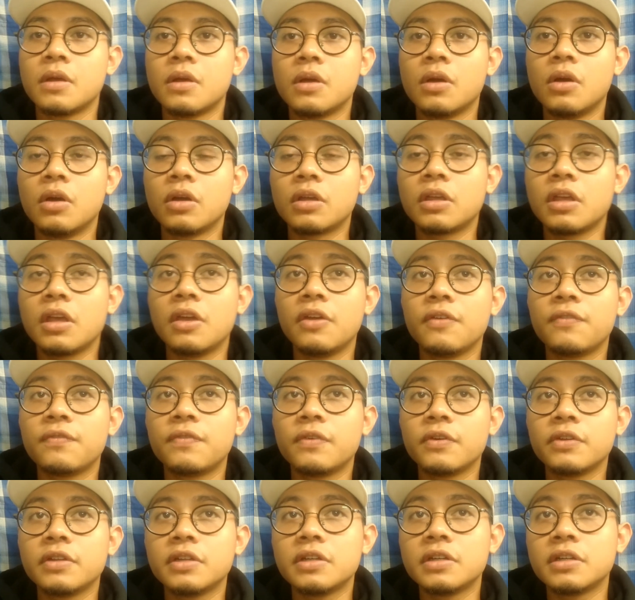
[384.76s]
Okay,
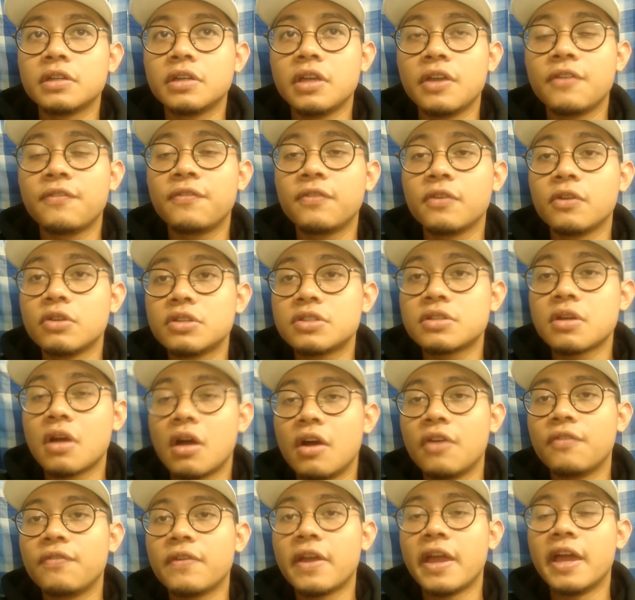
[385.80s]
for the influence
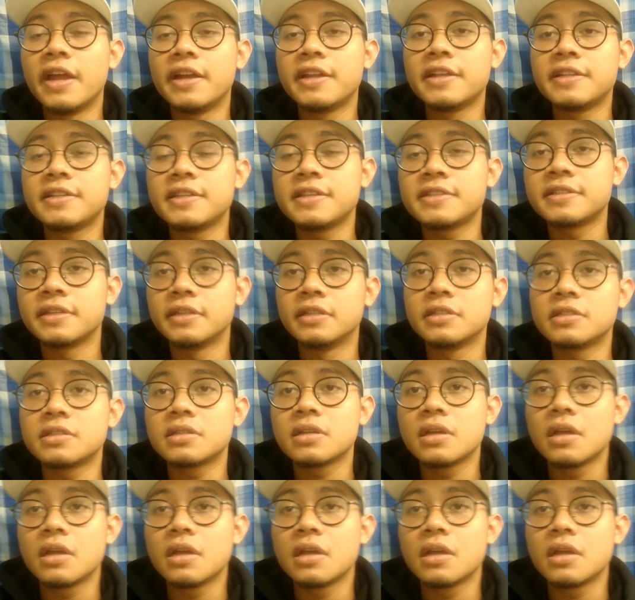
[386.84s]
of air resistance